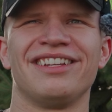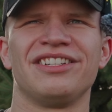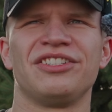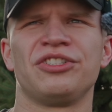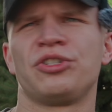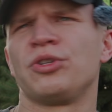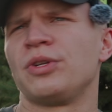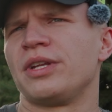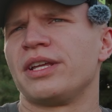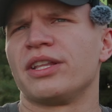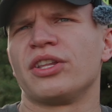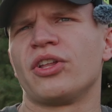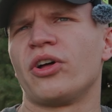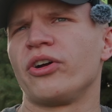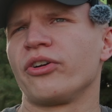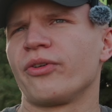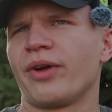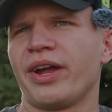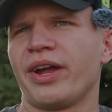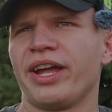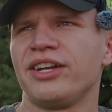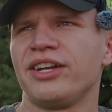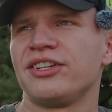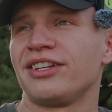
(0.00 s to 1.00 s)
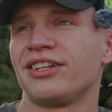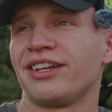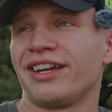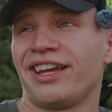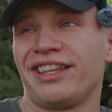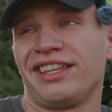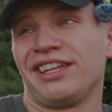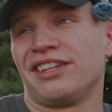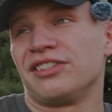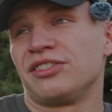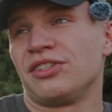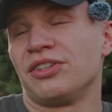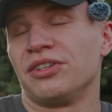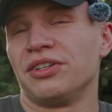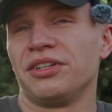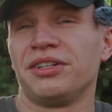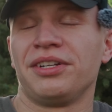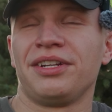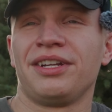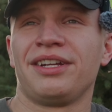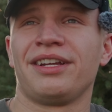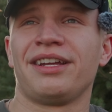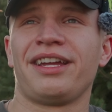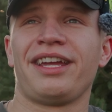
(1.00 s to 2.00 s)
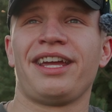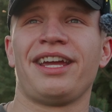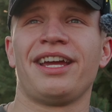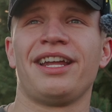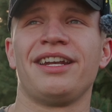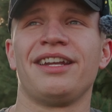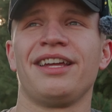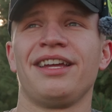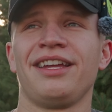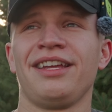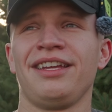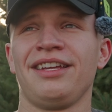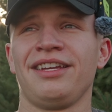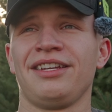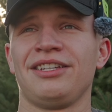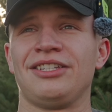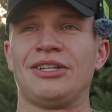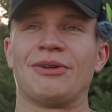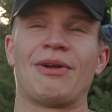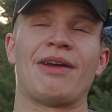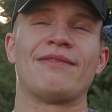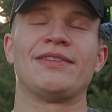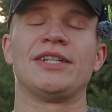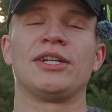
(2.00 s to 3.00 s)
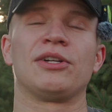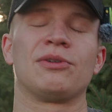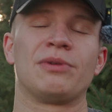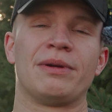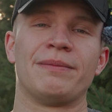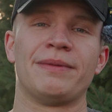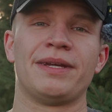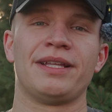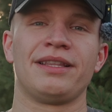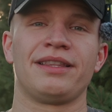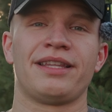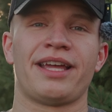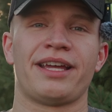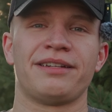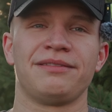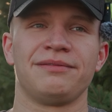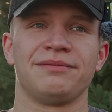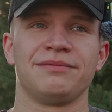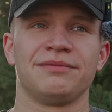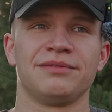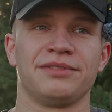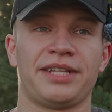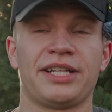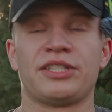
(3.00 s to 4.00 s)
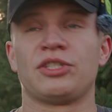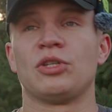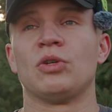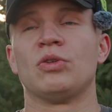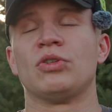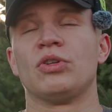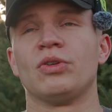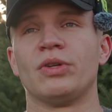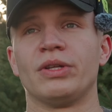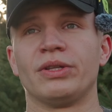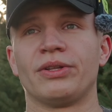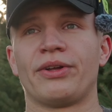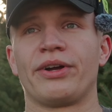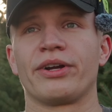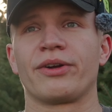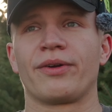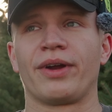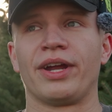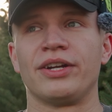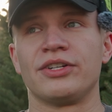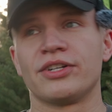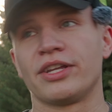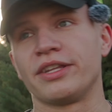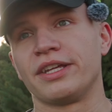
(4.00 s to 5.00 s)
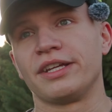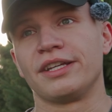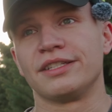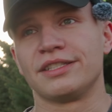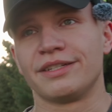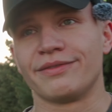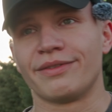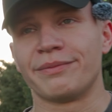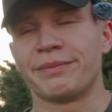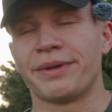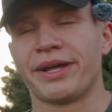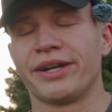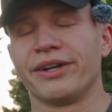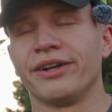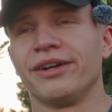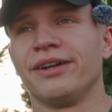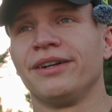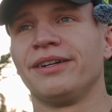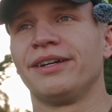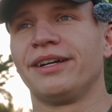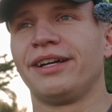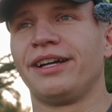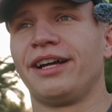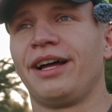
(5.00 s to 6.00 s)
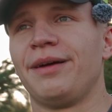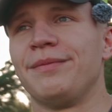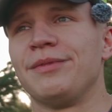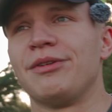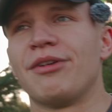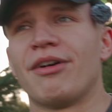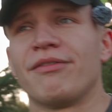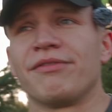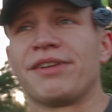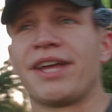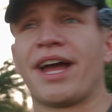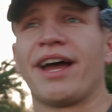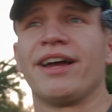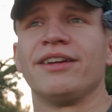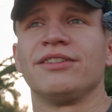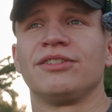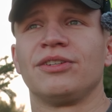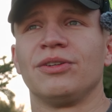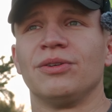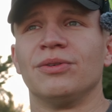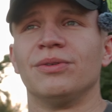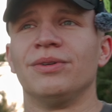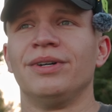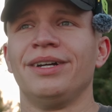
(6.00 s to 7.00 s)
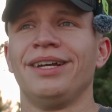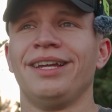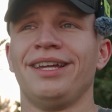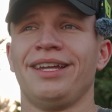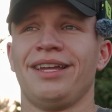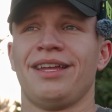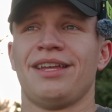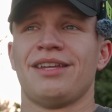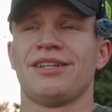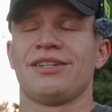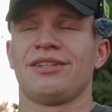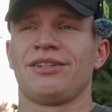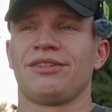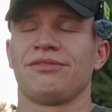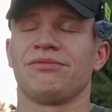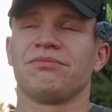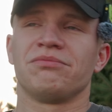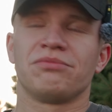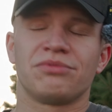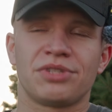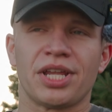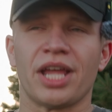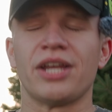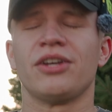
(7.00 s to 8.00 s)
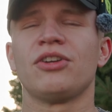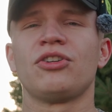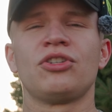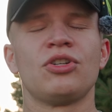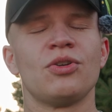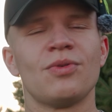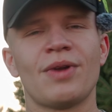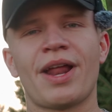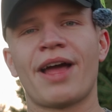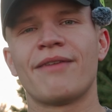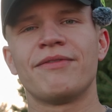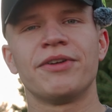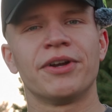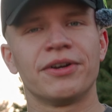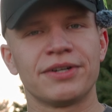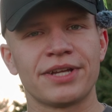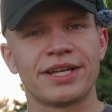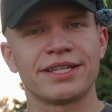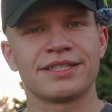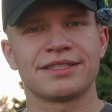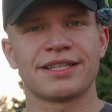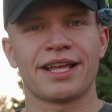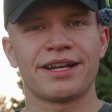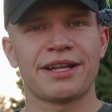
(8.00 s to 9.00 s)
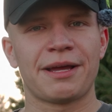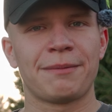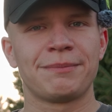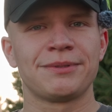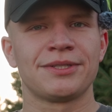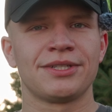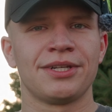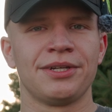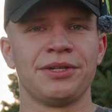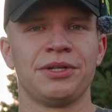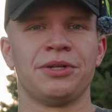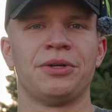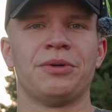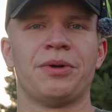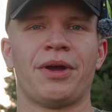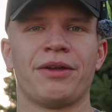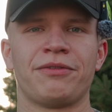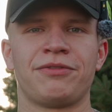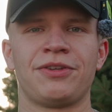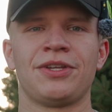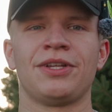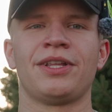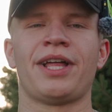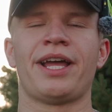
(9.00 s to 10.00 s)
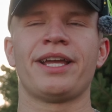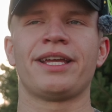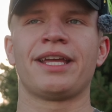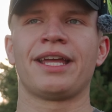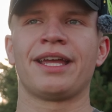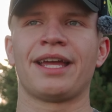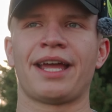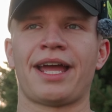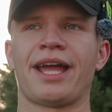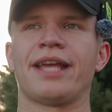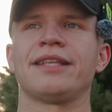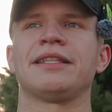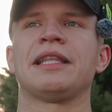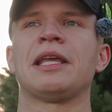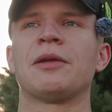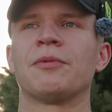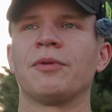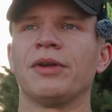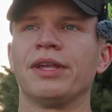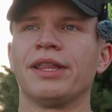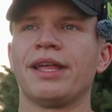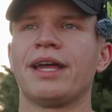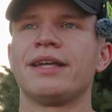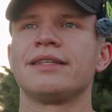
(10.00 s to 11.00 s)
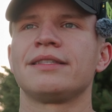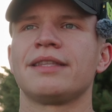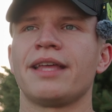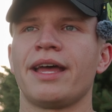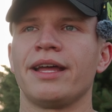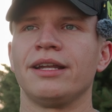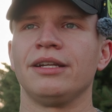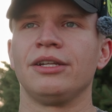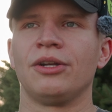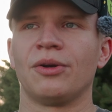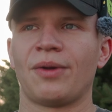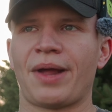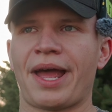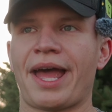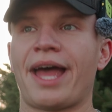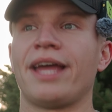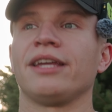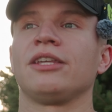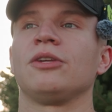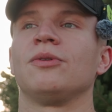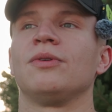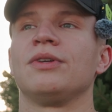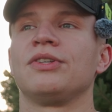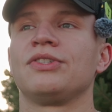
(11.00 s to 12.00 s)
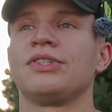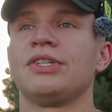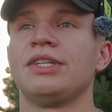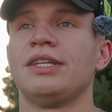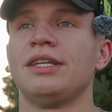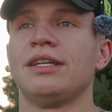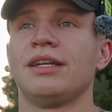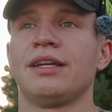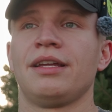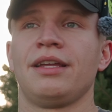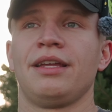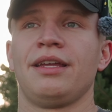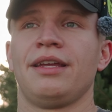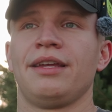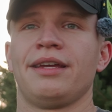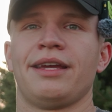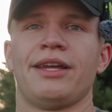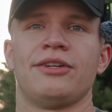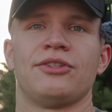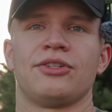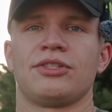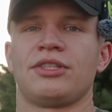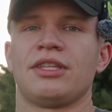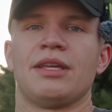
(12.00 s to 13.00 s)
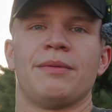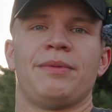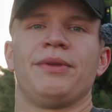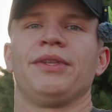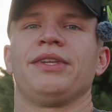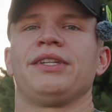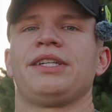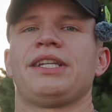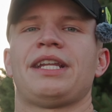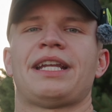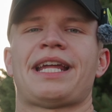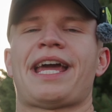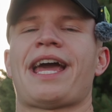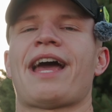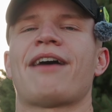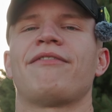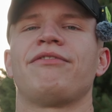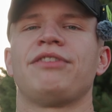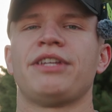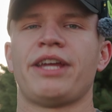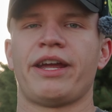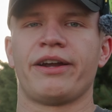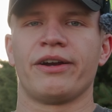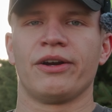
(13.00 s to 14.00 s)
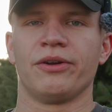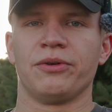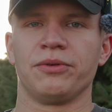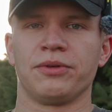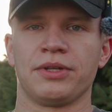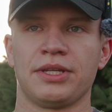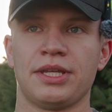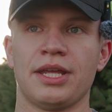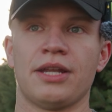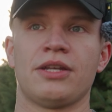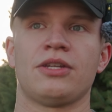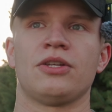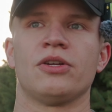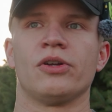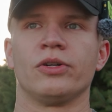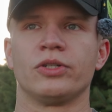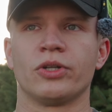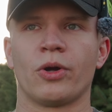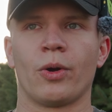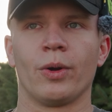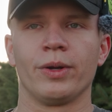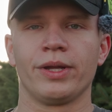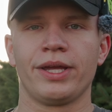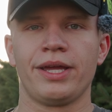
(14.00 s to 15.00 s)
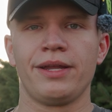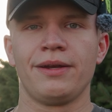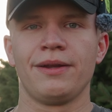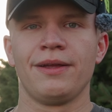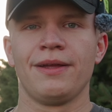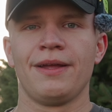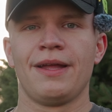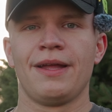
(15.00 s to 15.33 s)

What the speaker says: shooting at long range, I think is good, and having equipment that lets you shoot at long range, I think is even better. You have guys who tend to shoot heavier setups, who I feel like as they realize that accuracy and just the ability to have the arrow get to your target